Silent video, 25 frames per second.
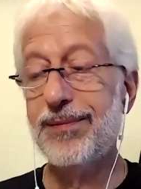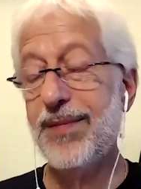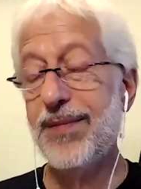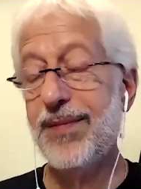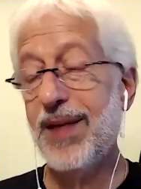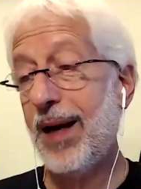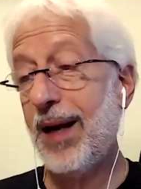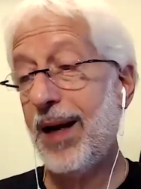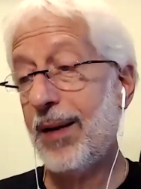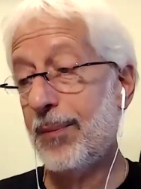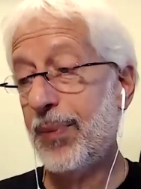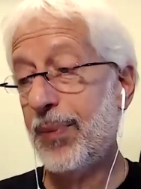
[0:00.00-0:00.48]

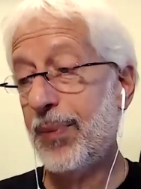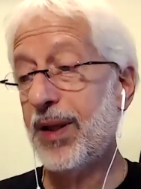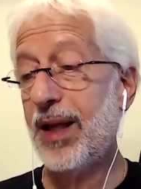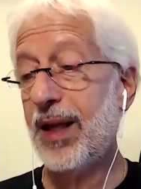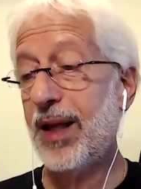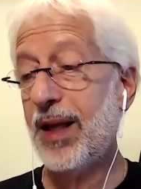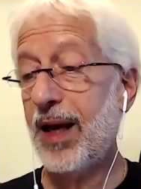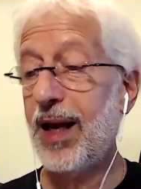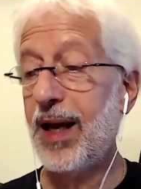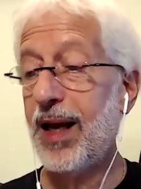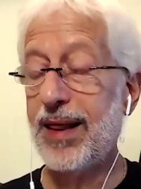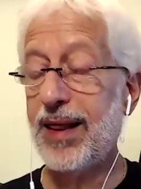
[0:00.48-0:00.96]
yeah but
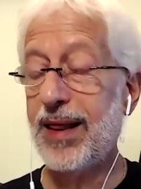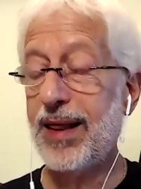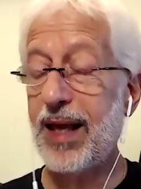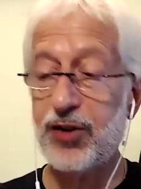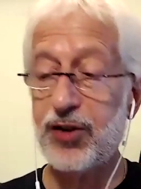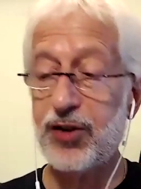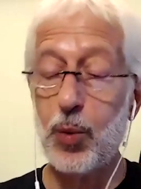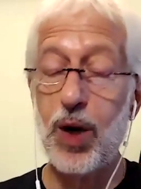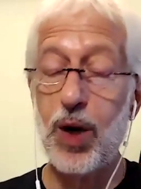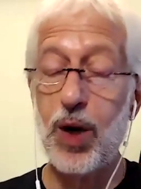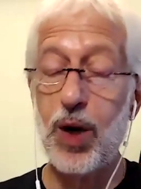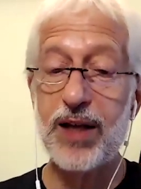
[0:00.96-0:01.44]
that
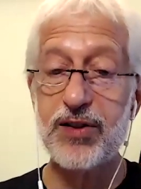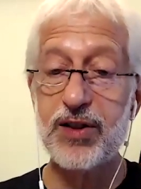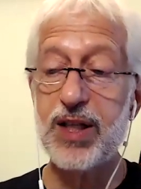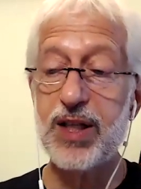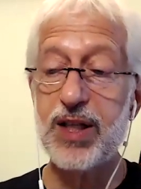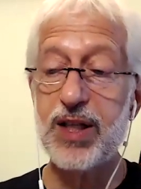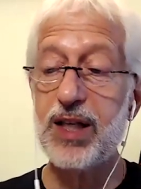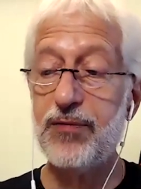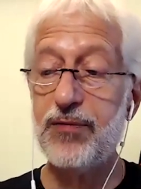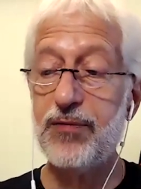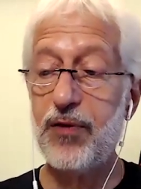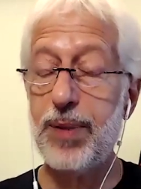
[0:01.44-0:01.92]
so what i
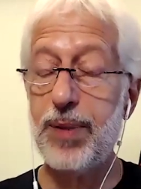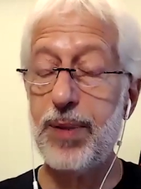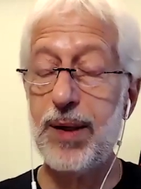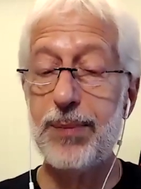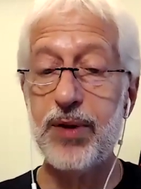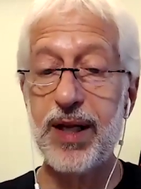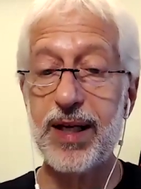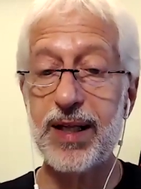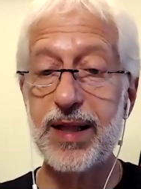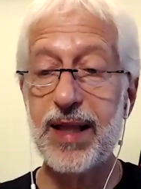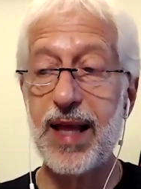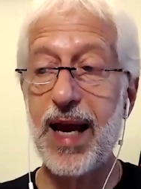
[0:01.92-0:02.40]
see for
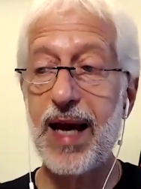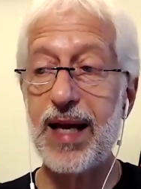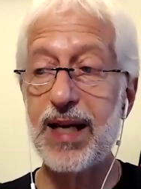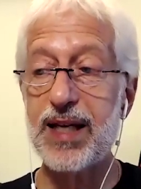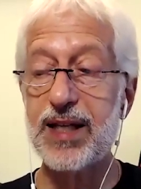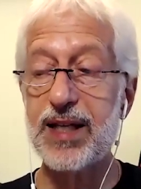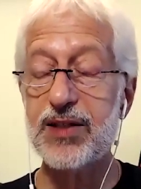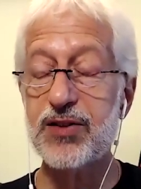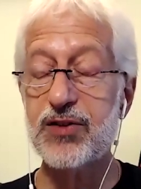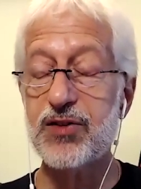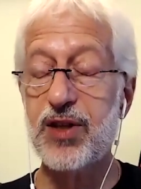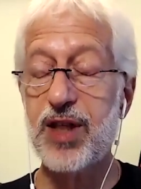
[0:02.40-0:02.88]
people like that
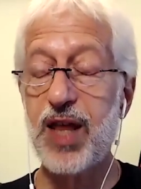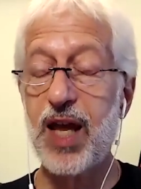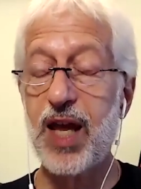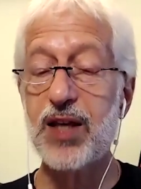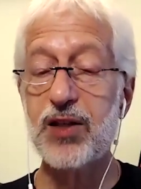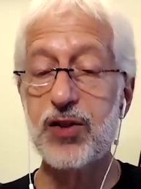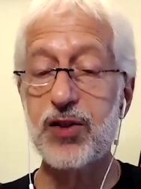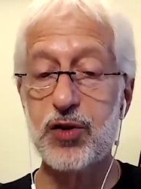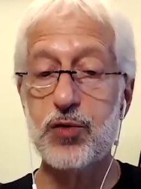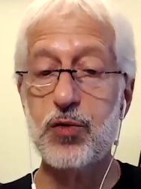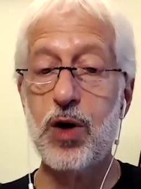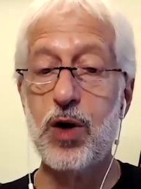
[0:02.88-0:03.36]
is they
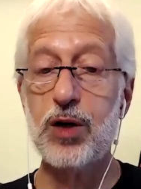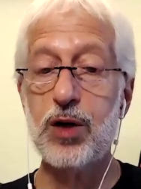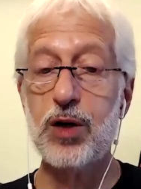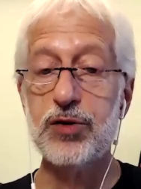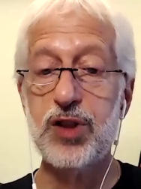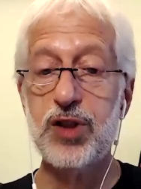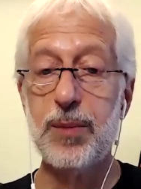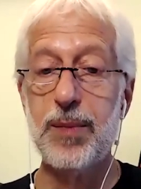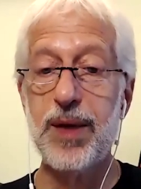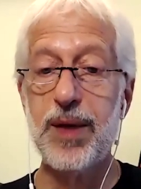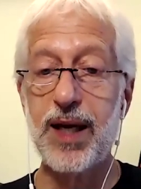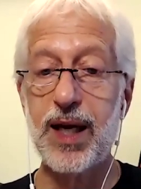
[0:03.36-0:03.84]
struggle
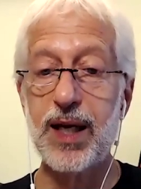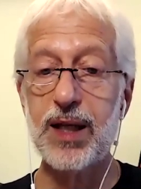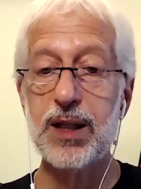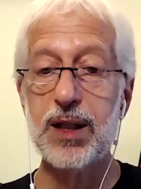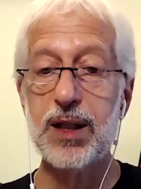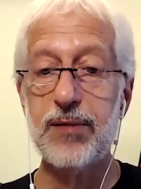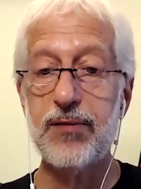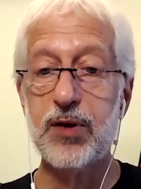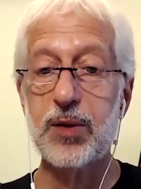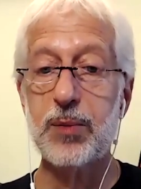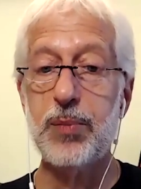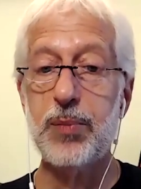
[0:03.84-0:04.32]
to make a
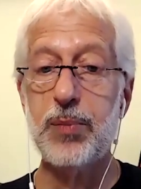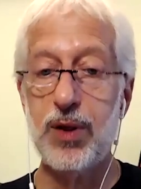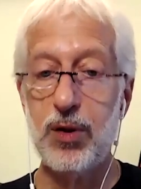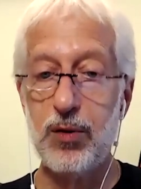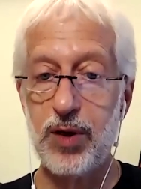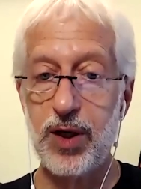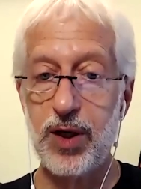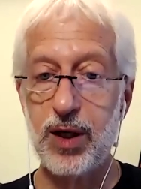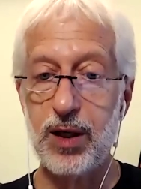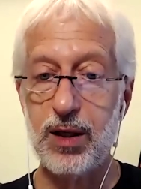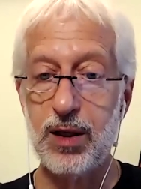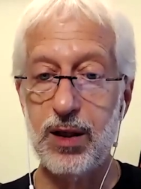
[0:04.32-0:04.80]
living
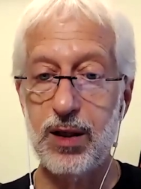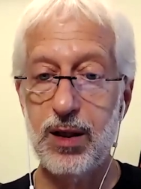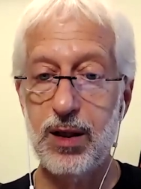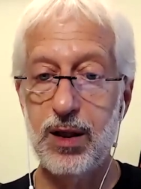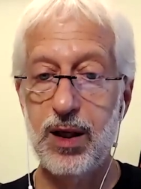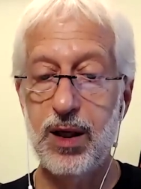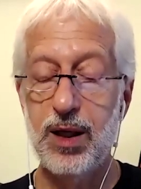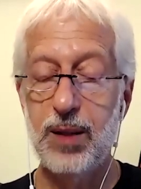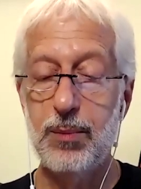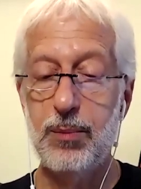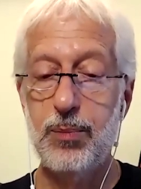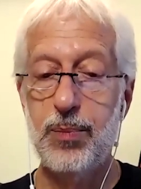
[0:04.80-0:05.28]
period
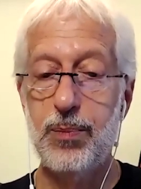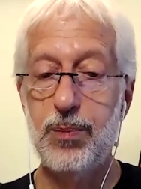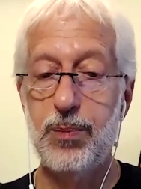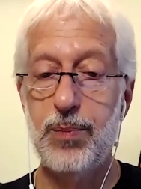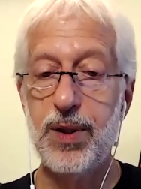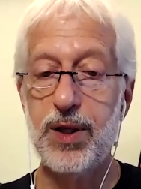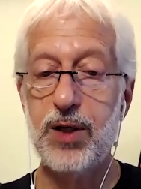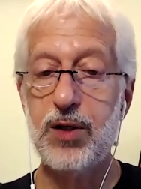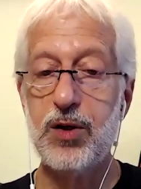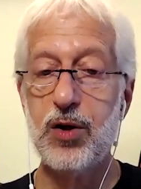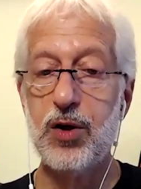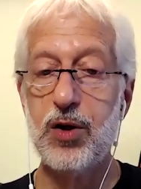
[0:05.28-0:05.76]

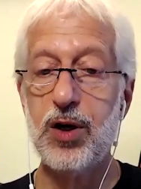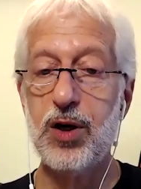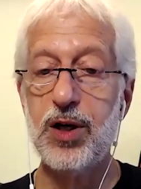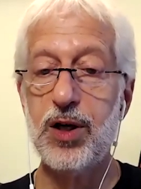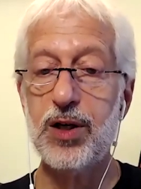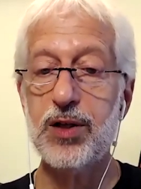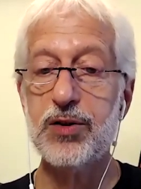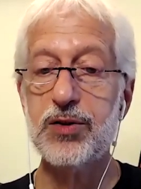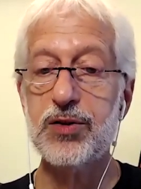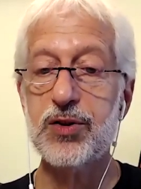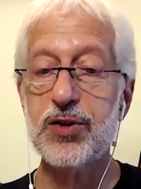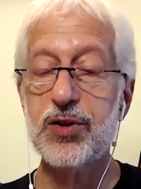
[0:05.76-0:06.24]

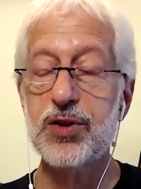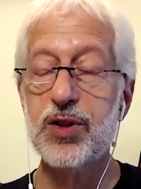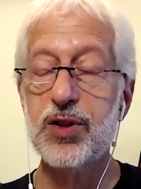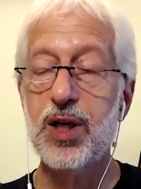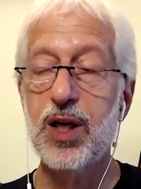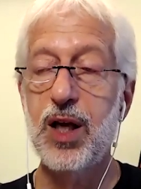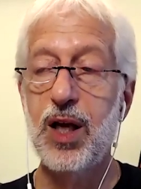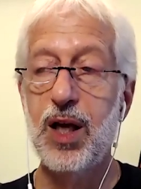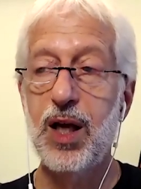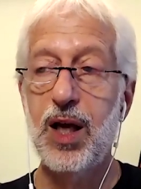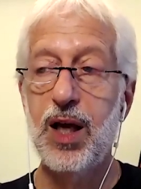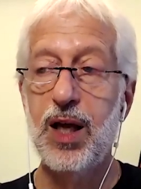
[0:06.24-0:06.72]
because yes
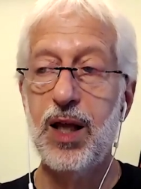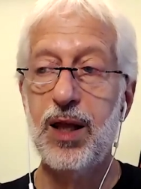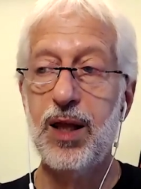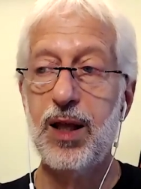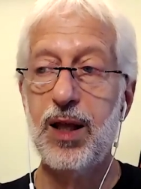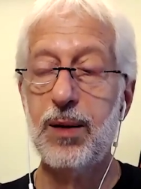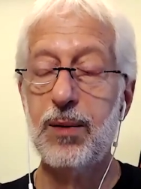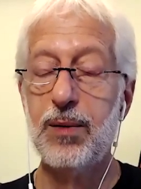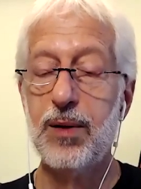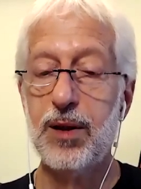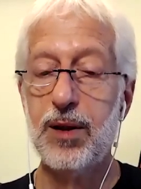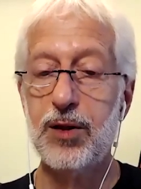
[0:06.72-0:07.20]

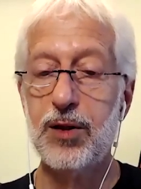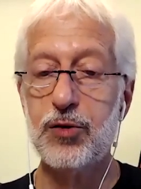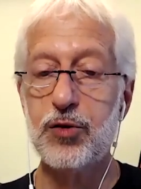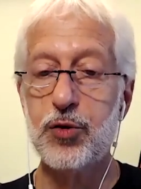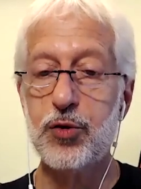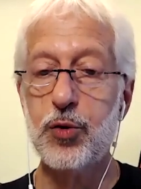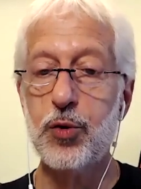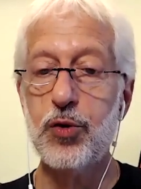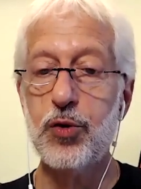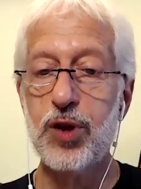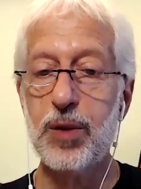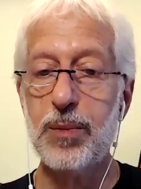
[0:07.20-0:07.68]
the the
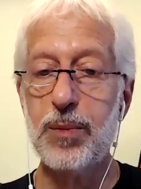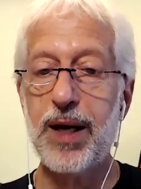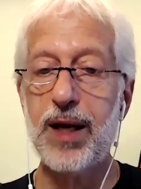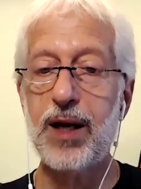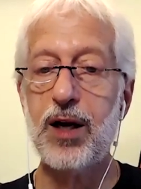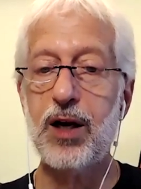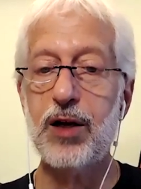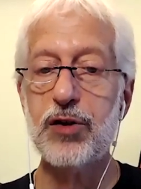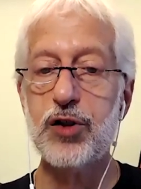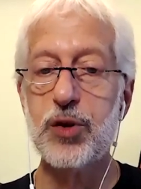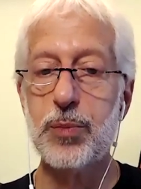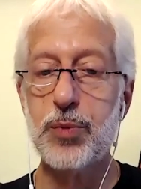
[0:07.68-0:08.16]
truth about
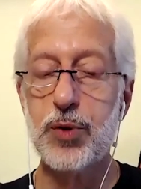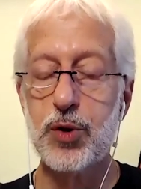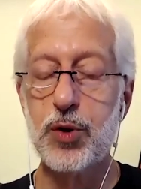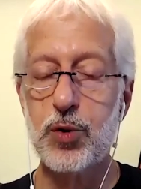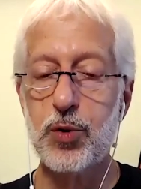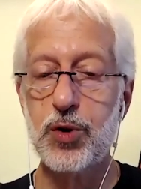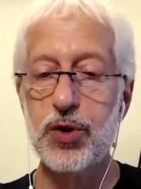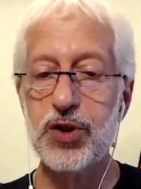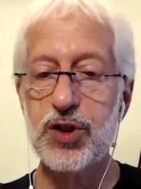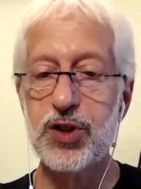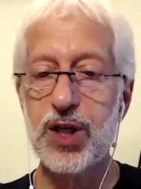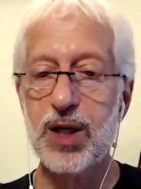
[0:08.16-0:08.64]

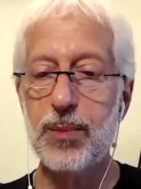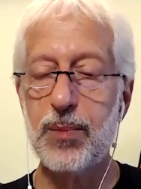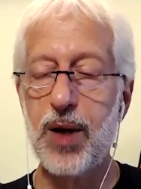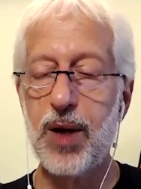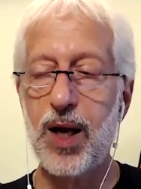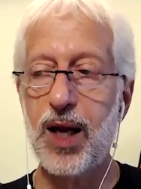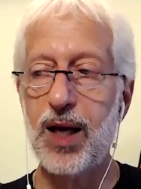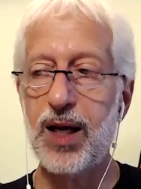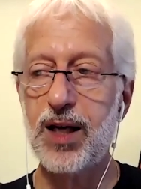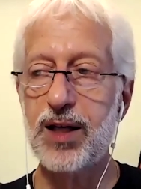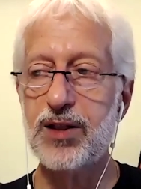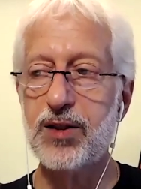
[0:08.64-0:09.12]
entrepreneurship
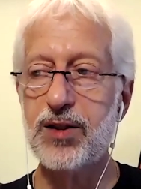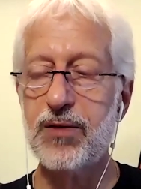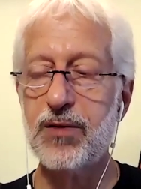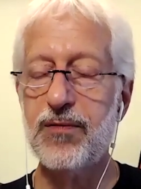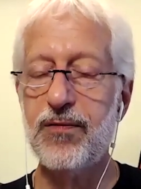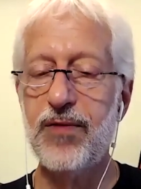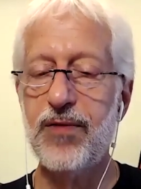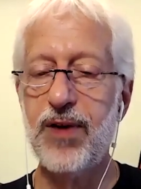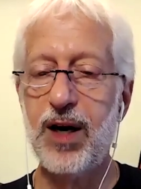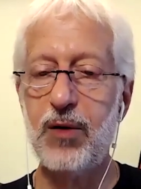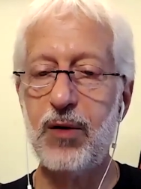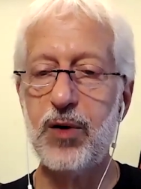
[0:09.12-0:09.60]
and it's a
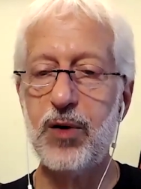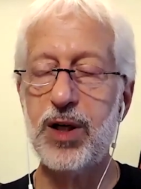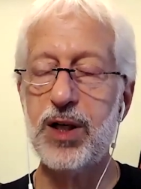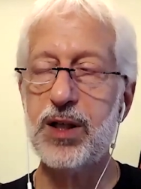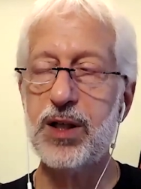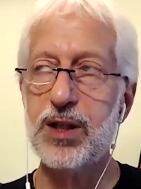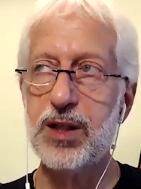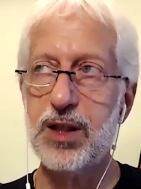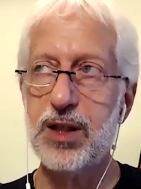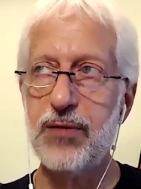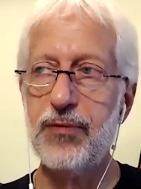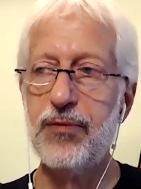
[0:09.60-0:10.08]
very
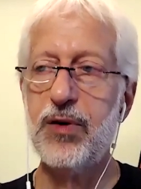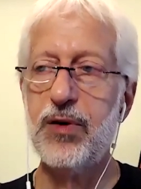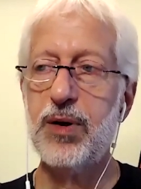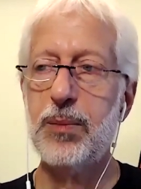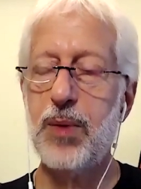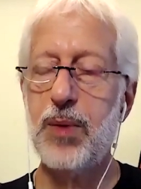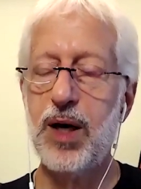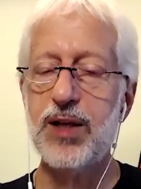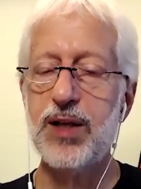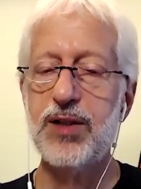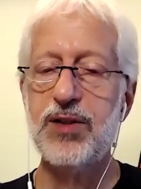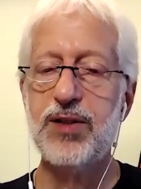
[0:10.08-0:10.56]
different
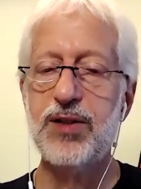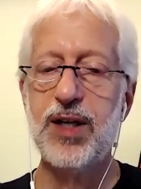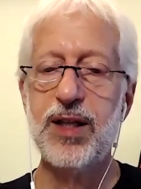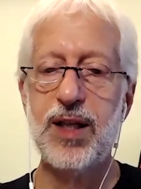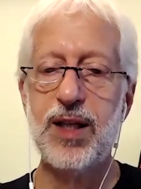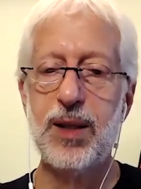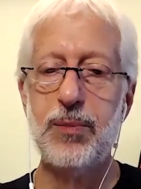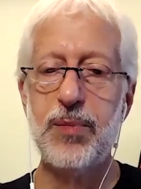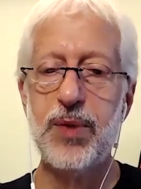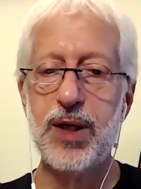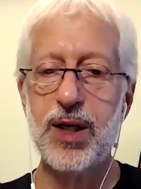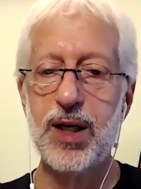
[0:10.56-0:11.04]
mindset
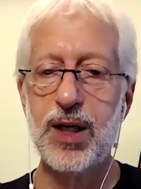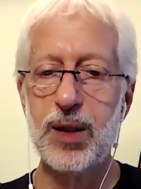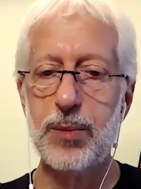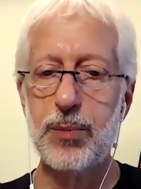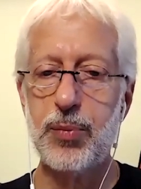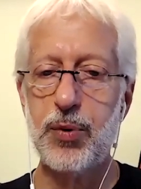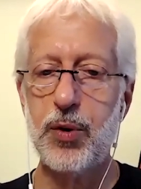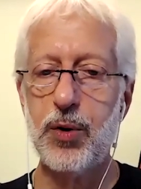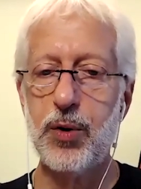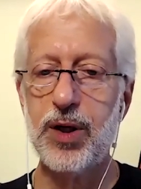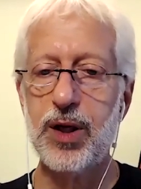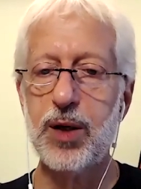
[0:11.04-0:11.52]
than being an
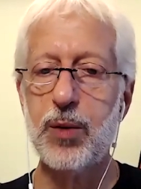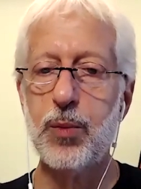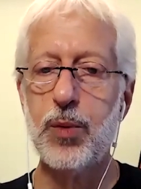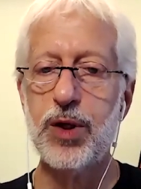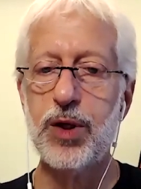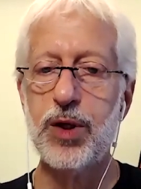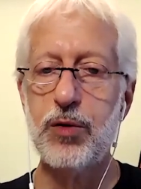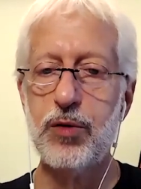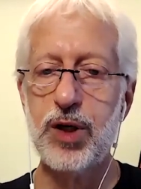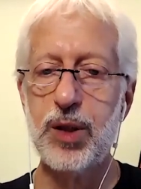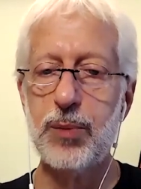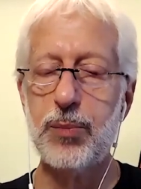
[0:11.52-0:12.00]
employee when
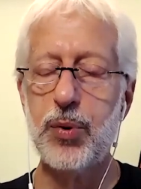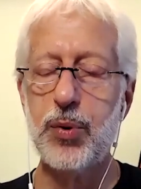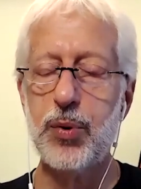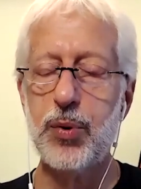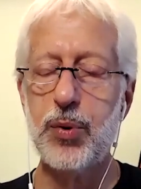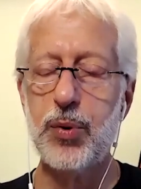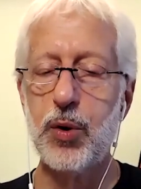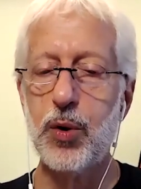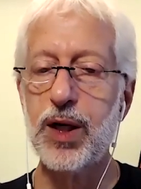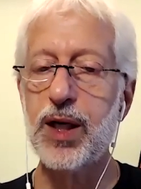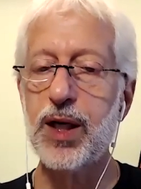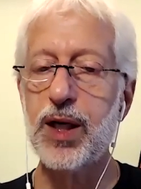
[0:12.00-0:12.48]
you're an
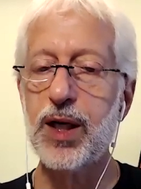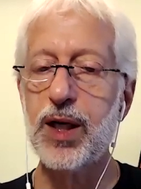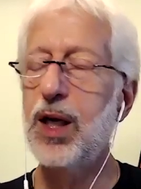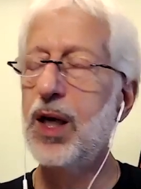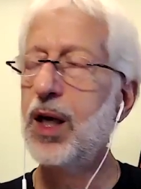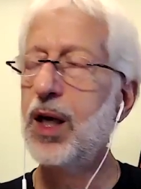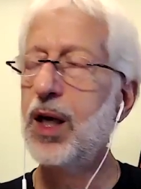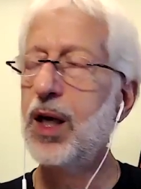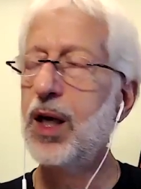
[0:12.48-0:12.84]
employee